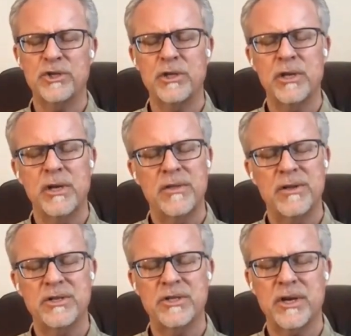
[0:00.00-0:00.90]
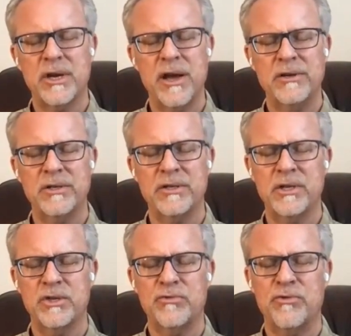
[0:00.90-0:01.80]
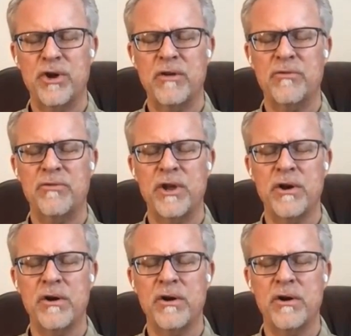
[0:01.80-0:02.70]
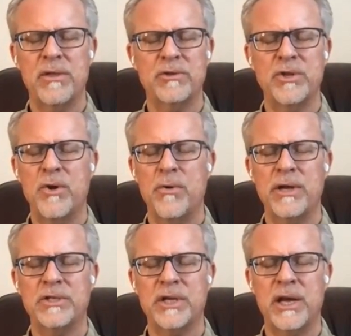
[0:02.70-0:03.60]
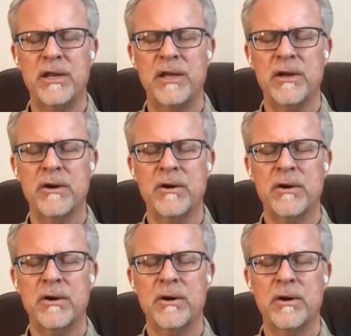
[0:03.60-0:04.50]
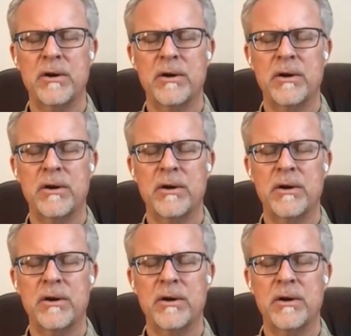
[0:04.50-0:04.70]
it's just, this is consciousness free of fear. There's no anxiety here.